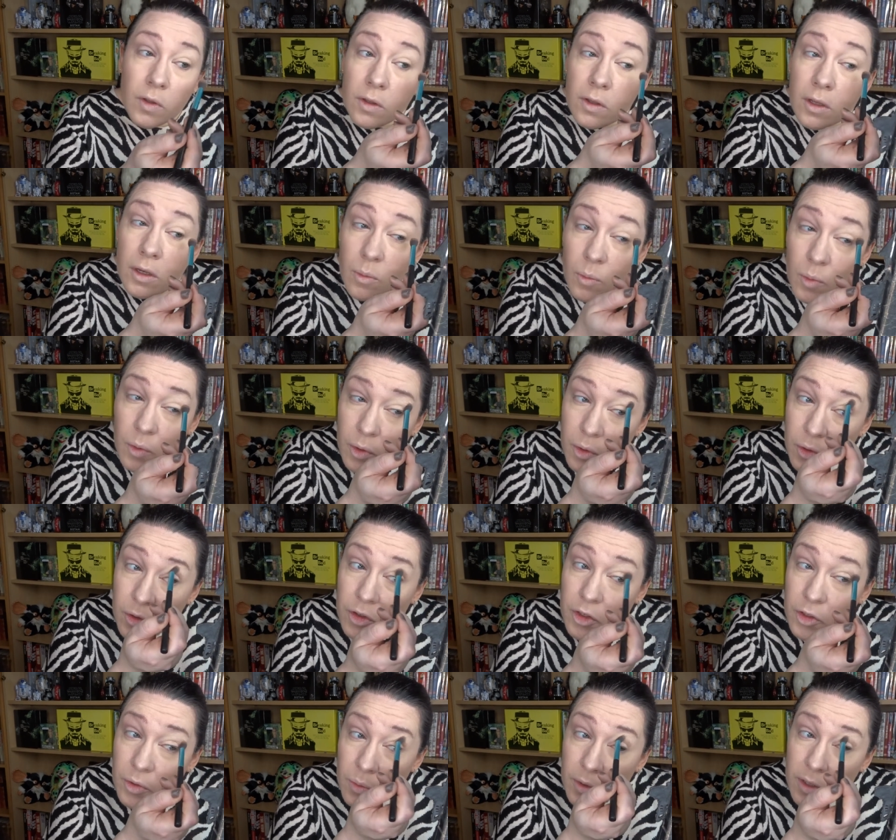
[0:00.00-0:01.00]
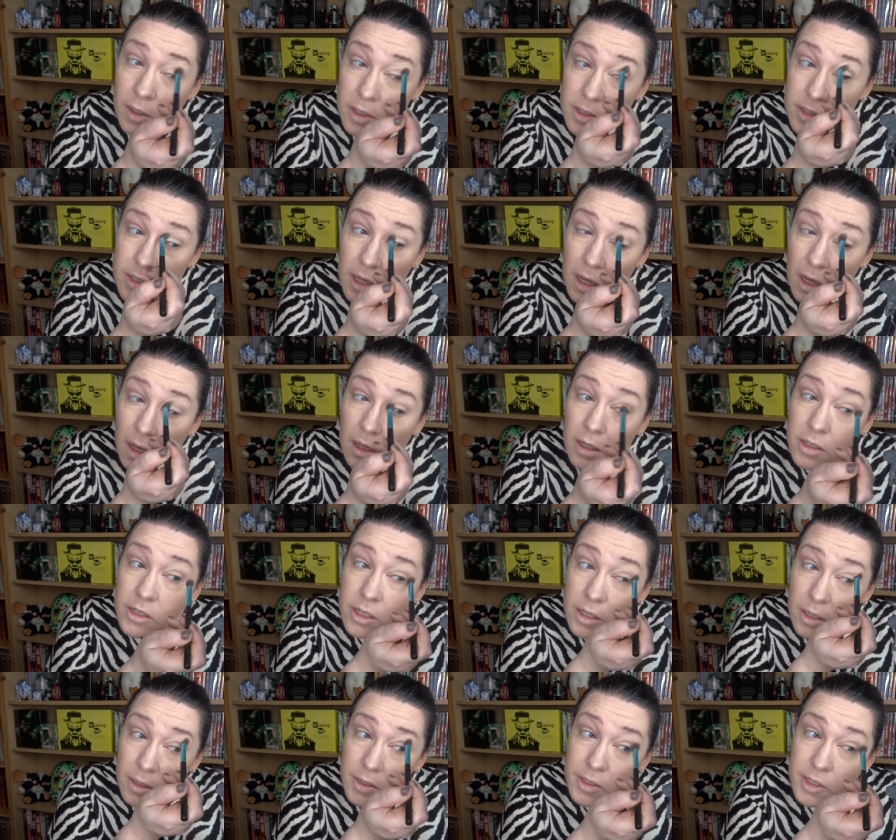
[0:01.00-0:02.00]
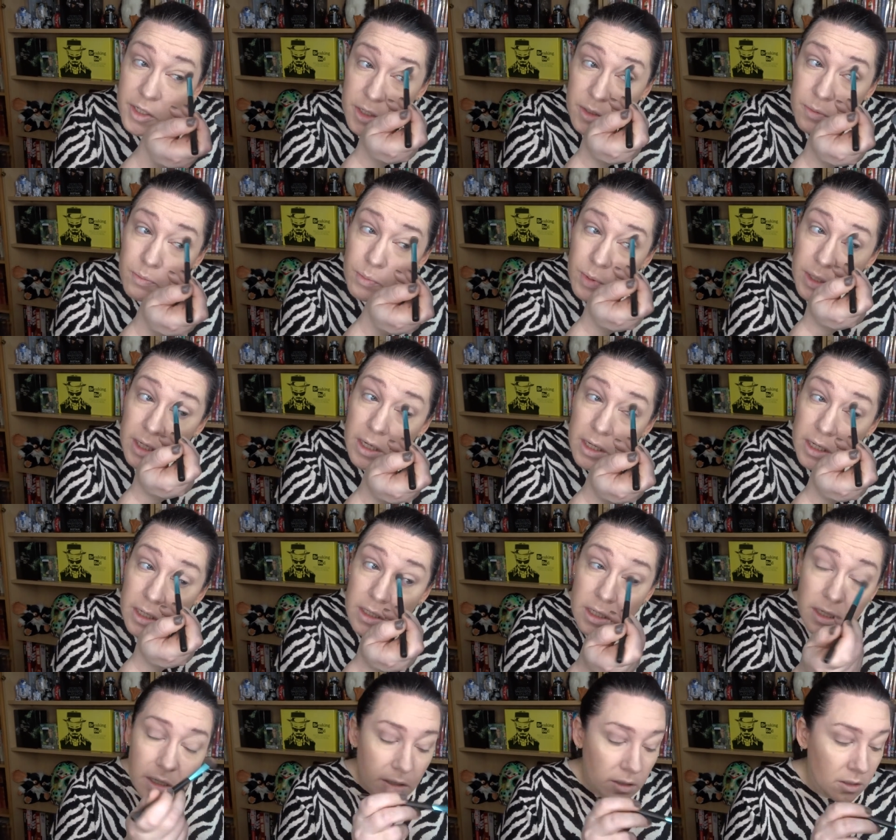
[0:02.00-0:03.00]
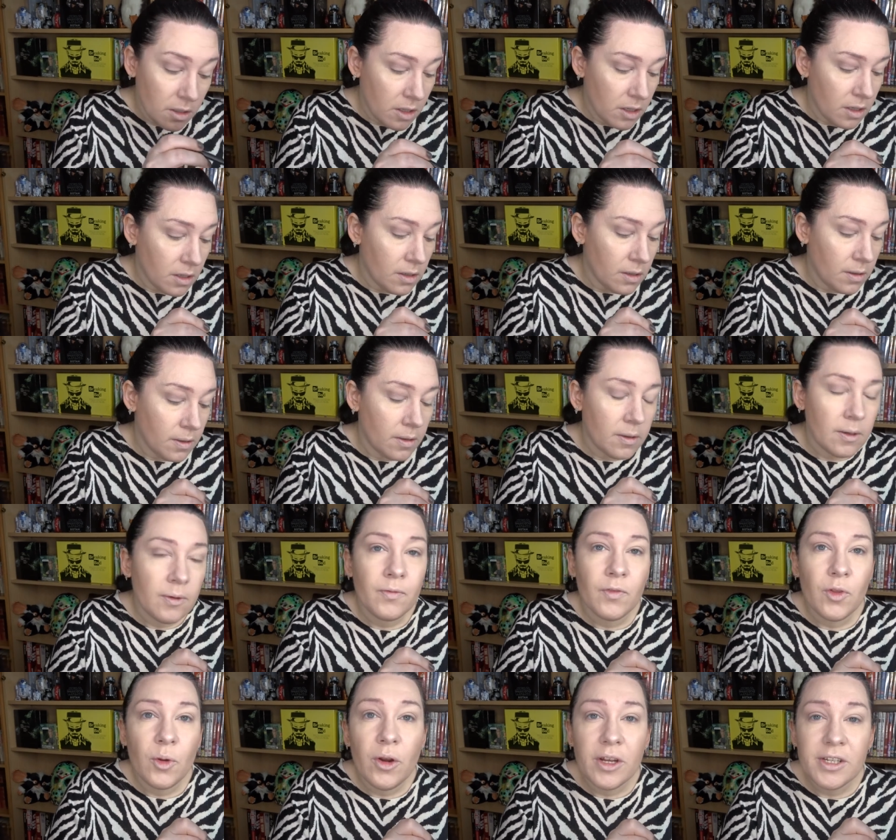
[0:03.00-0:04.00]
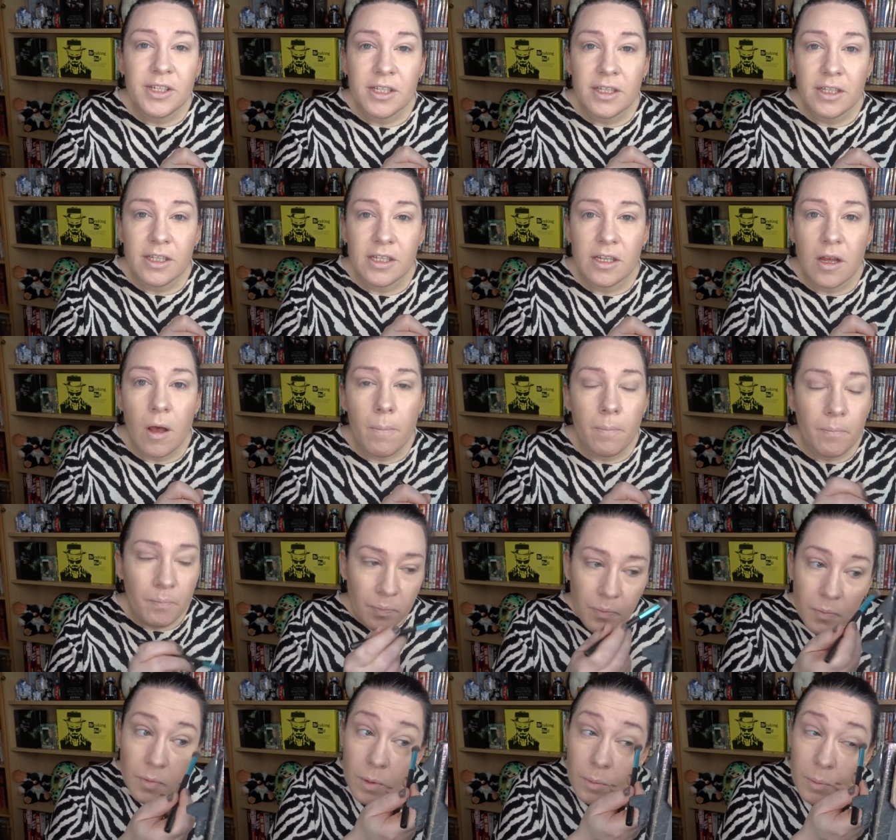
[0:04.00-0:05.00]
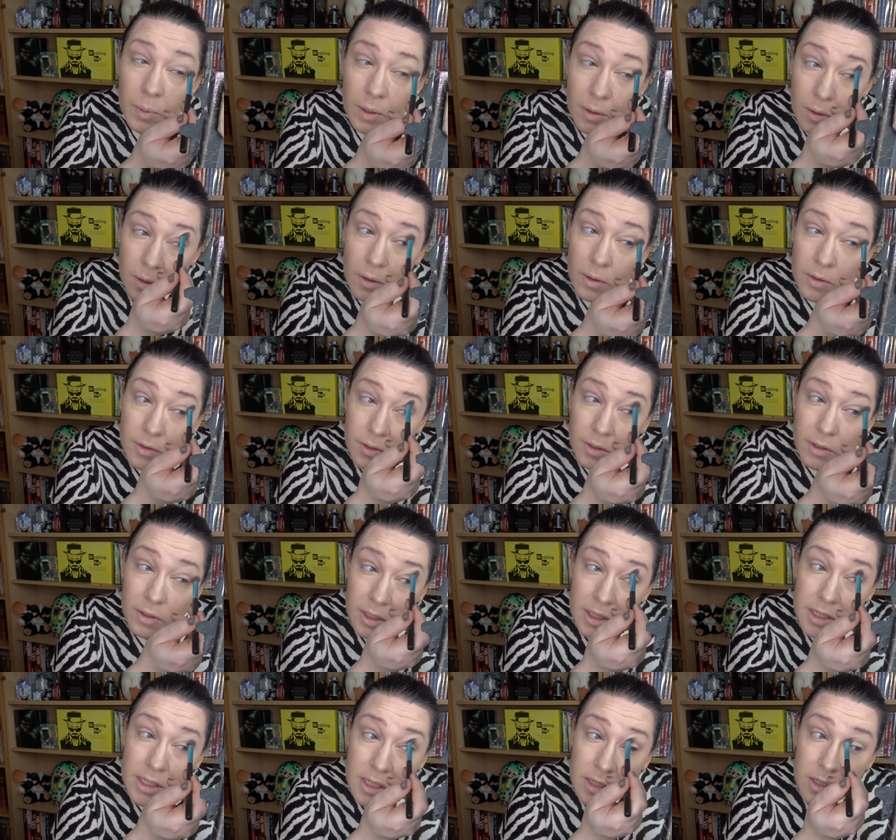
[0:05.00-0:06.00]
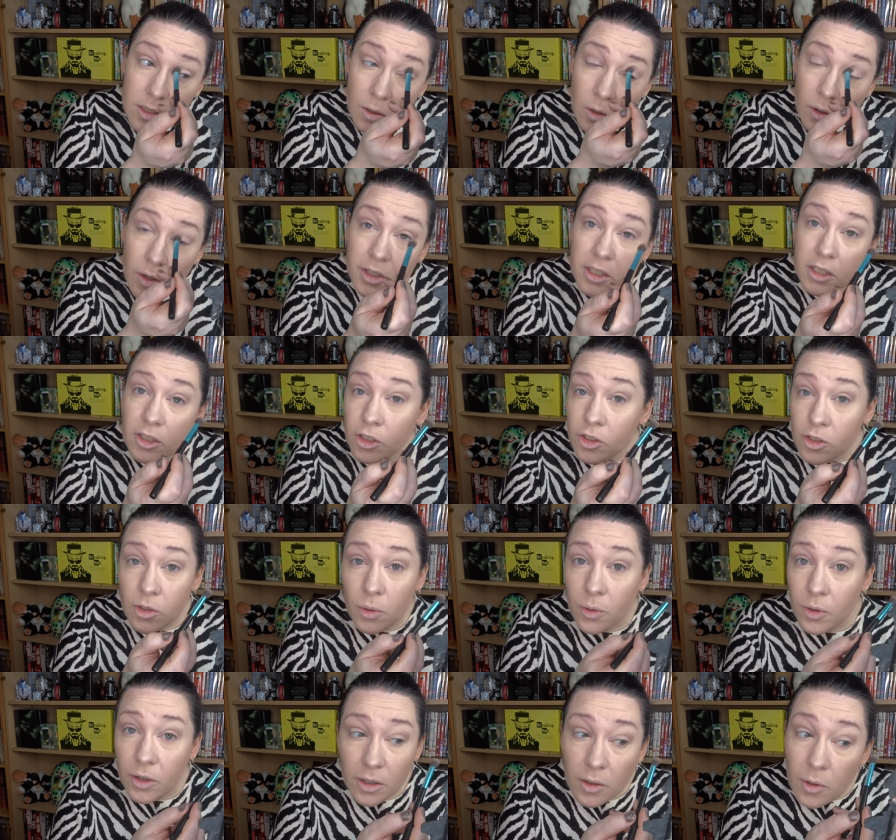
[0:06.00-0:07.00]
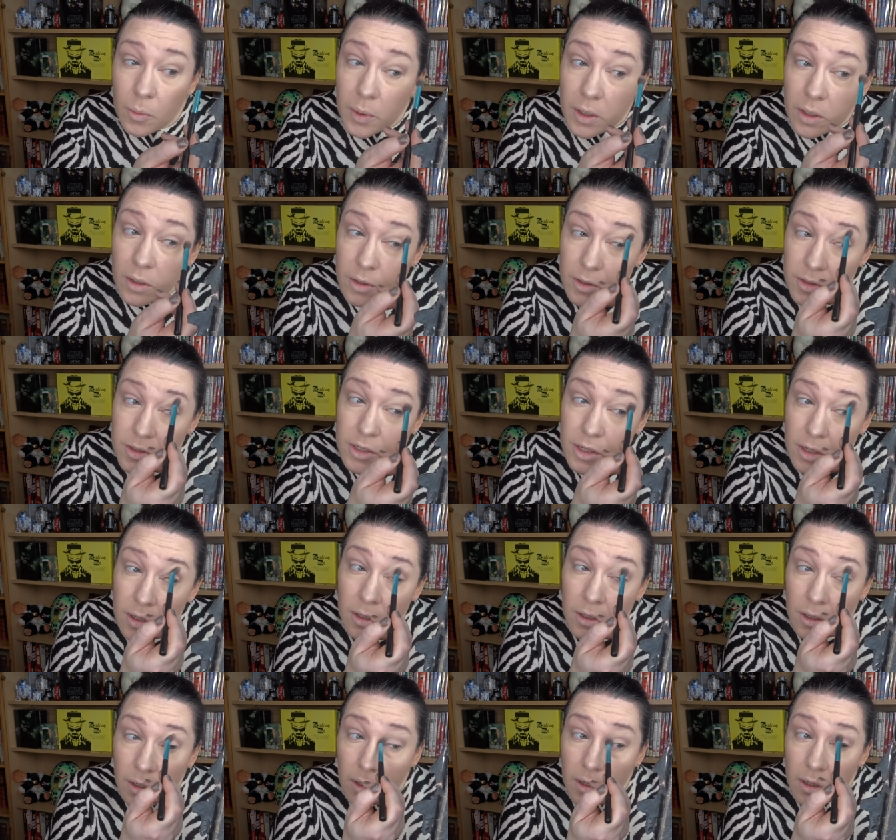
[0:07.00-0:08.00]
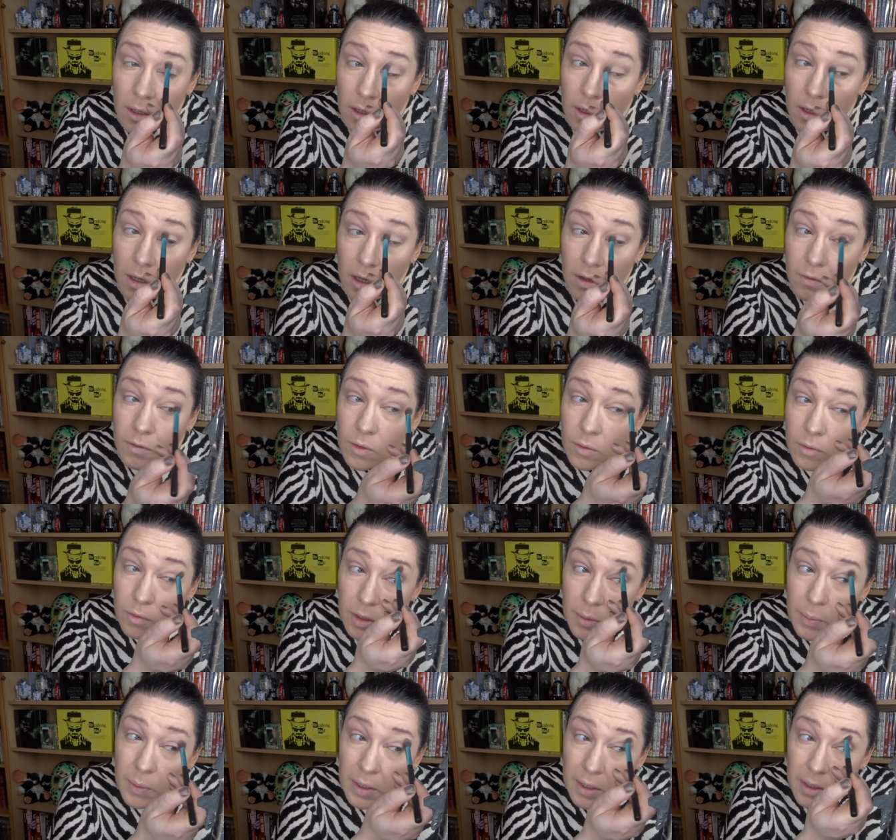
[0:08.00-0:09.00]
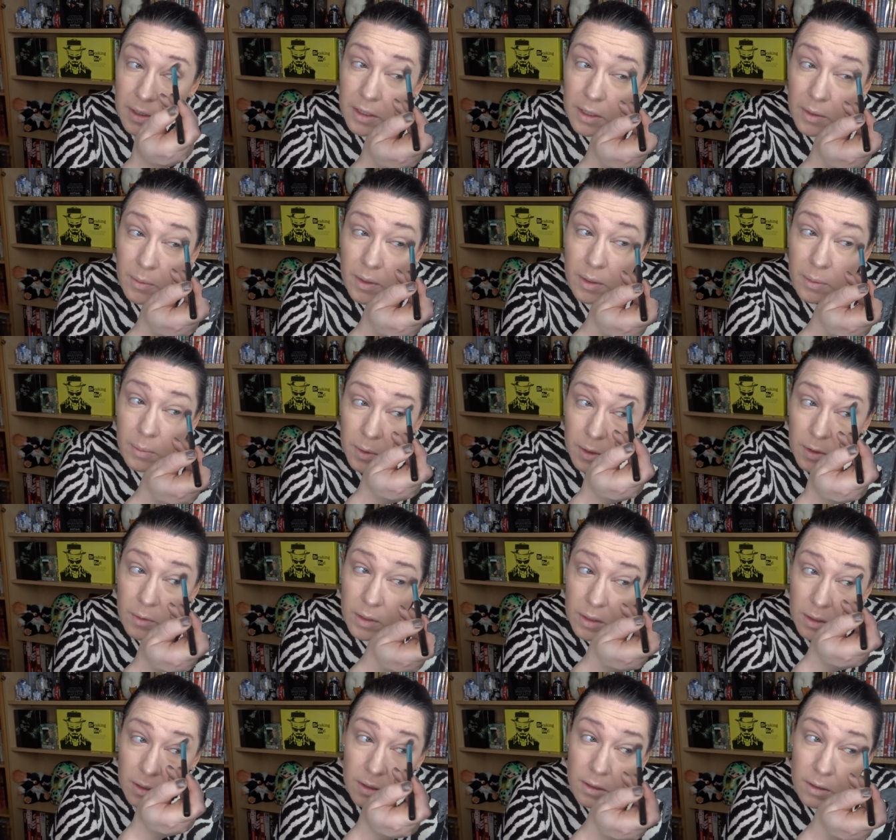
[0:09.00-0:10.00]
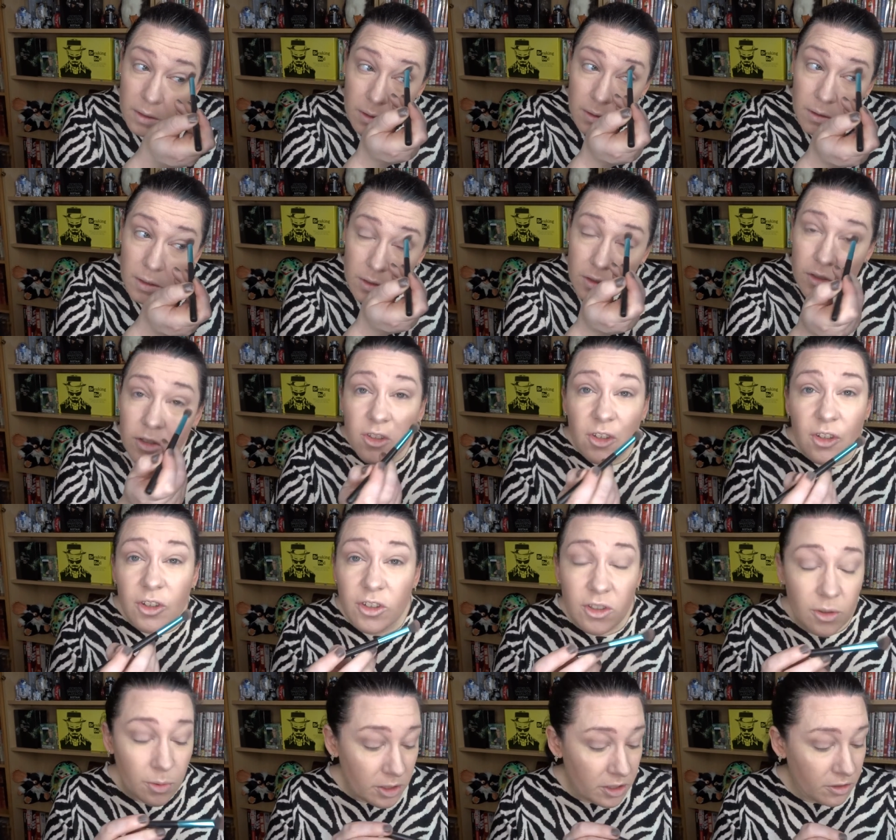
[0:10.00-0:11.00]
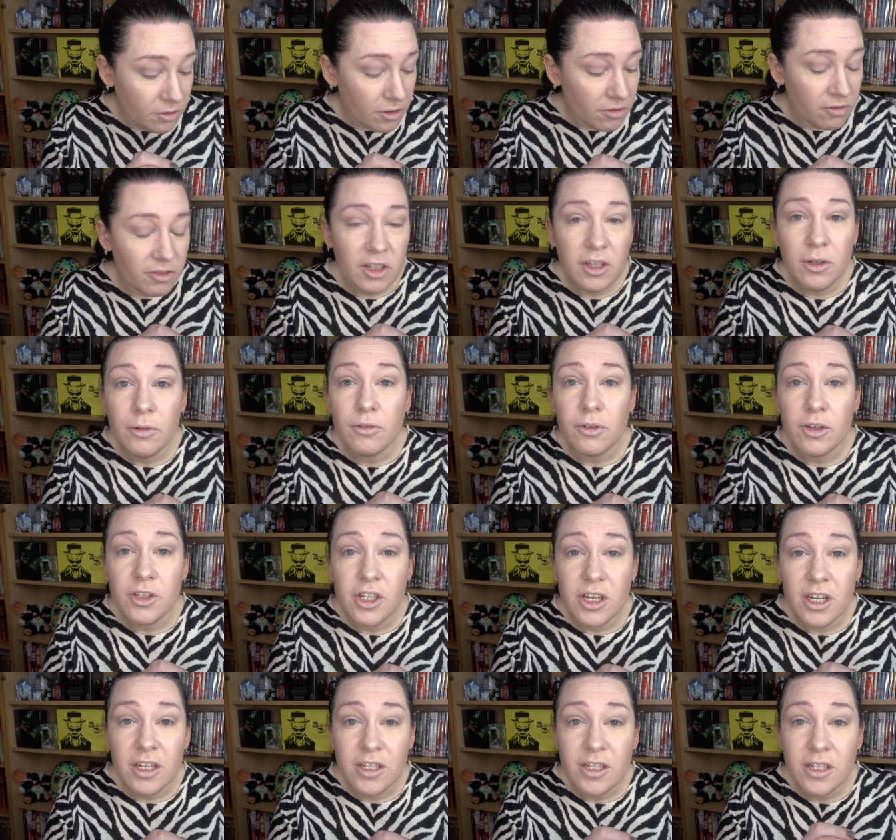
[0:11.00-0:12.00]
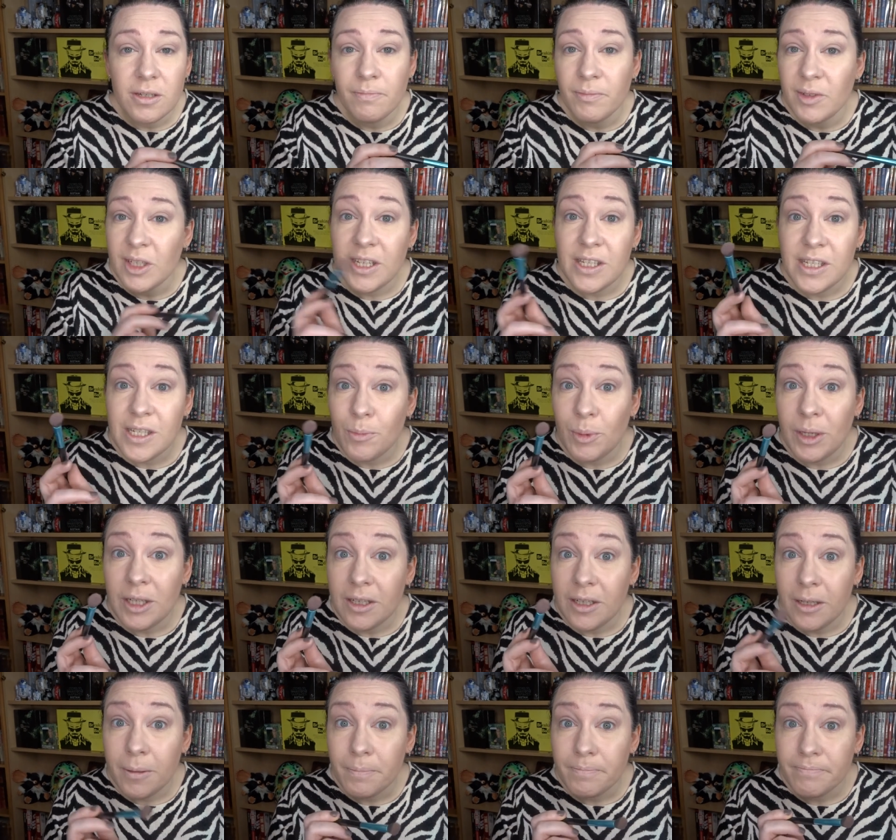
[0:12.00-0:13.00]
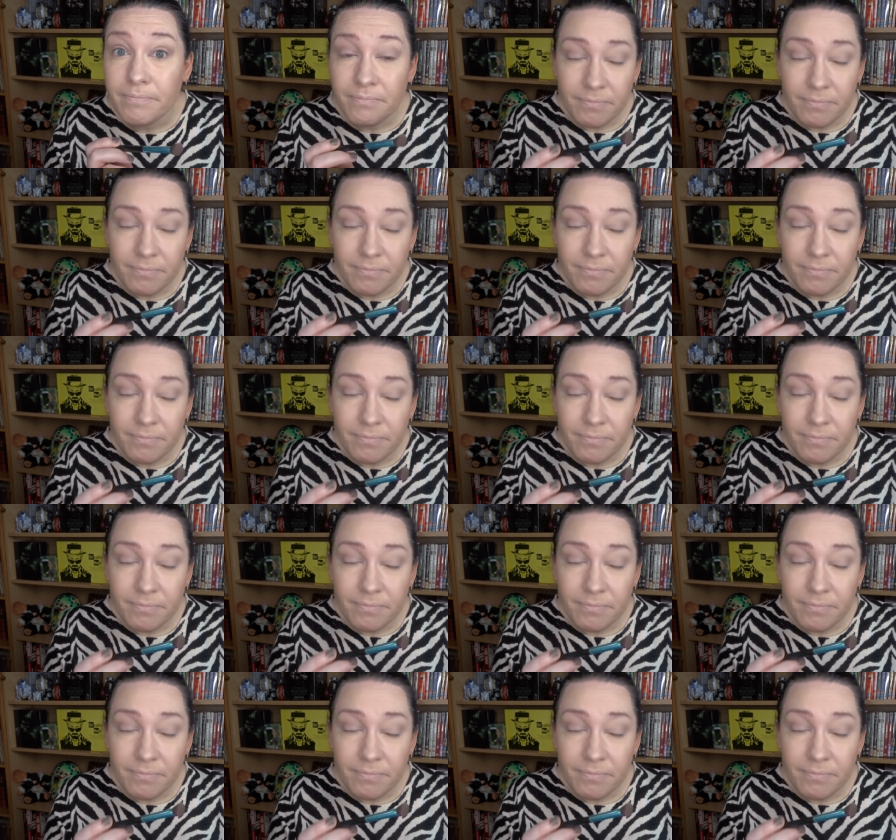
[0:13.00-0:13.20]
I think what I'll do is I shall speed the rest of this up, because this is not a tutorial, because I have no flipping idea what I'm doing. I just thought I'd do a different video for a change. Let's speed it up.